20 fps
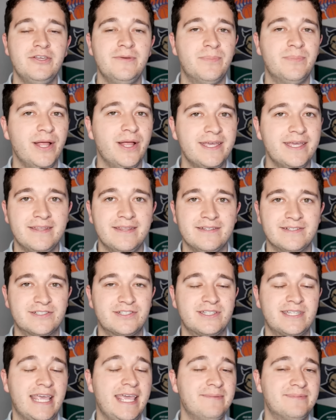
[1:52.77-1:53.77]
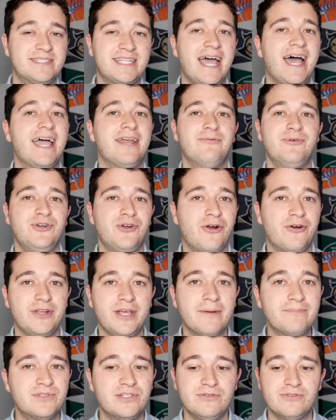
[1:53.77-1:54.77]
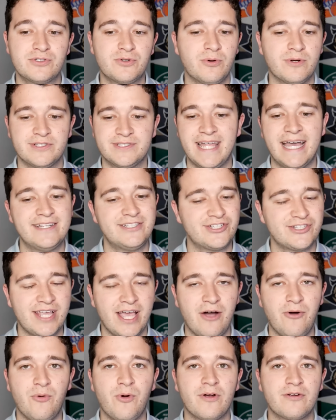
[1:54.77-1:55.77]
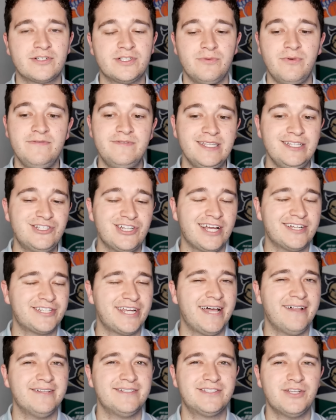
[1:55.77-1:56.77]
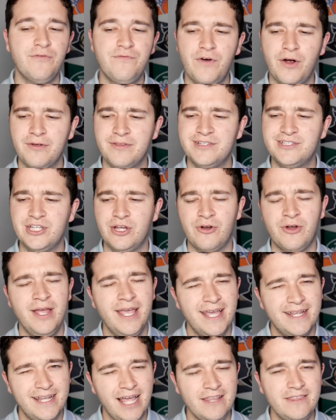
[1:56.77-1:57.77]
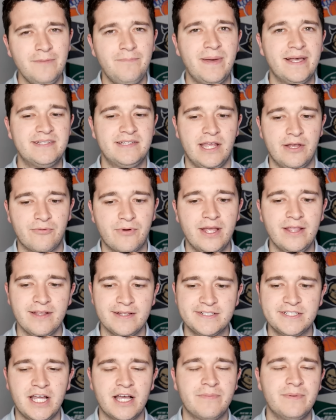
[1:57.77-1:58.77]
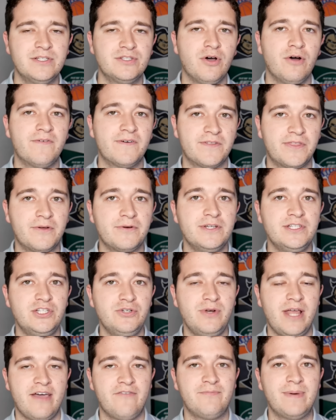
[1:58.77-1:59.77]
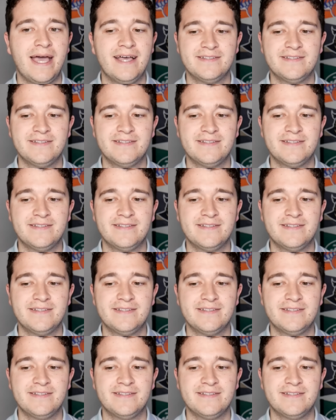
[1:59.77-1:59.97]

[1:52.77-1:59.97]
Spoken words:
you know, you blink and this game's tied when you're already up two scores. That's just how it works. And we've seen Josh Allen so far this year, not the best hit rate. Let's talk about his over 32.5